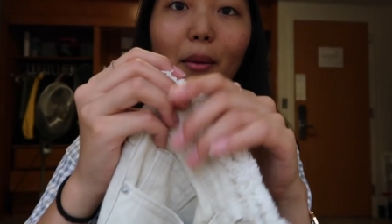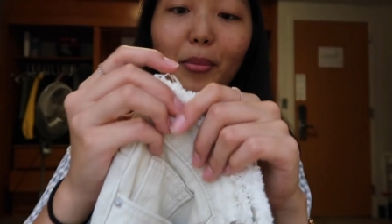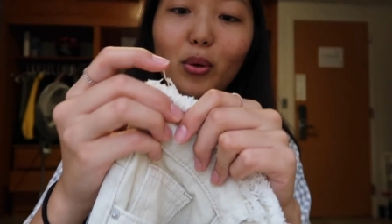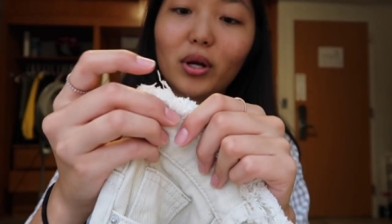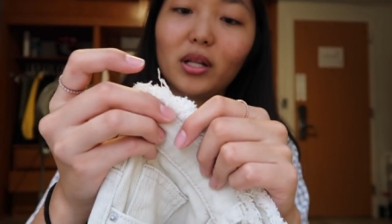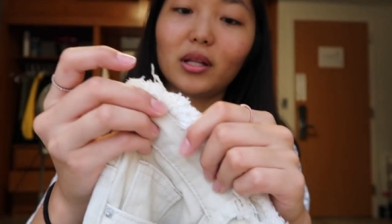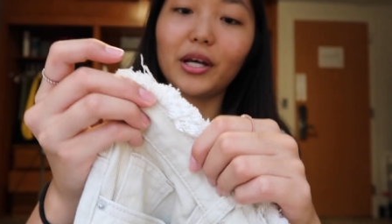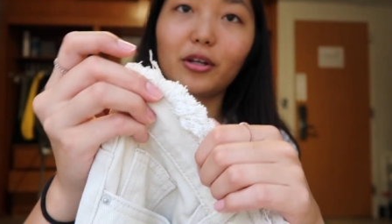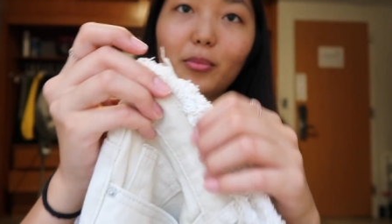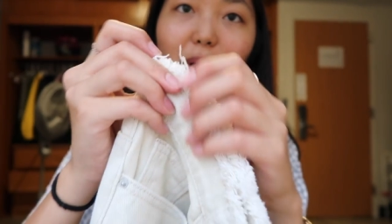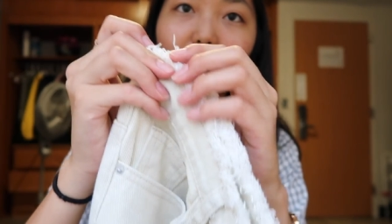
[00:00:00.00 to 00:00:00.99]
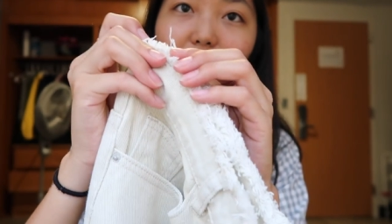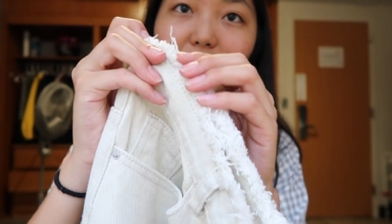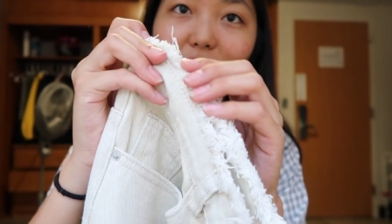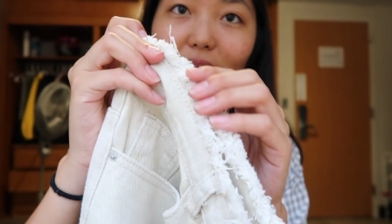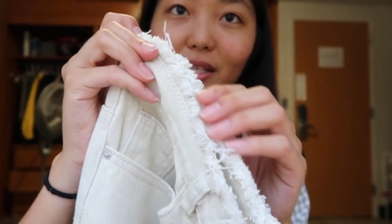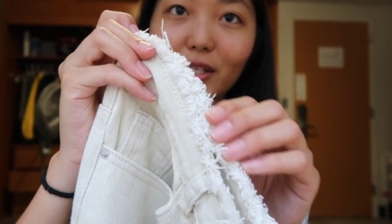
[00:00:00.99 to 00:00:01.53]
but what i like about
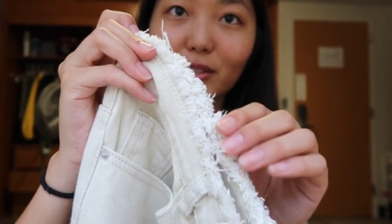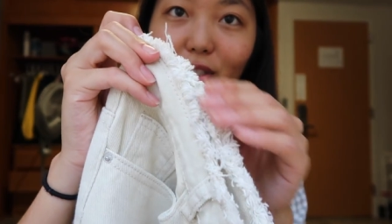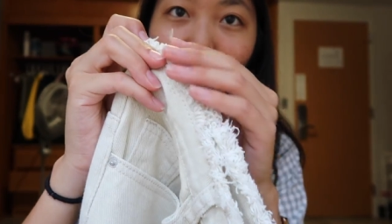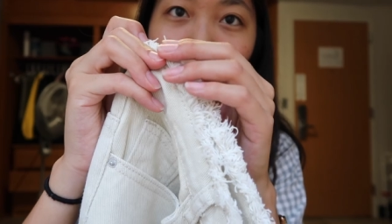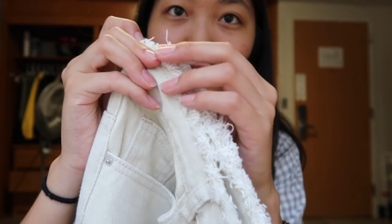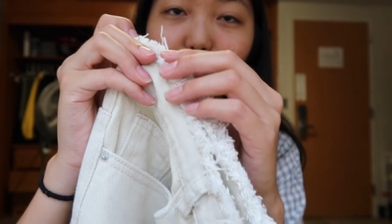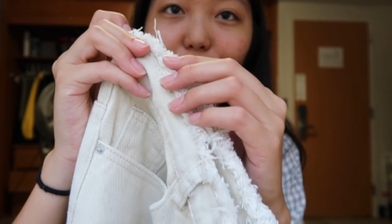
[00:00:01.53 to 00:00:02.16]
is that there's like a